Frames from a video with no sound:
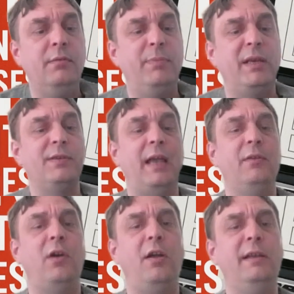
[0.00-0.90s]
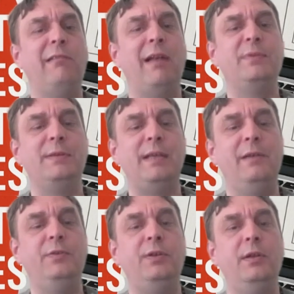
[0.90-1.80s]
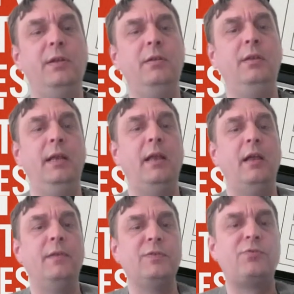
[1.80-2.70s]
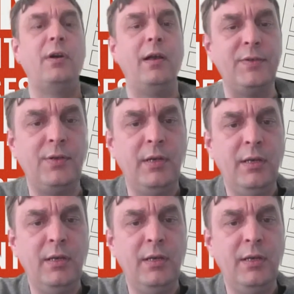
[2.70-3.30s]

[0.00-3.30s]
because that not only grabs attention, it earns trust,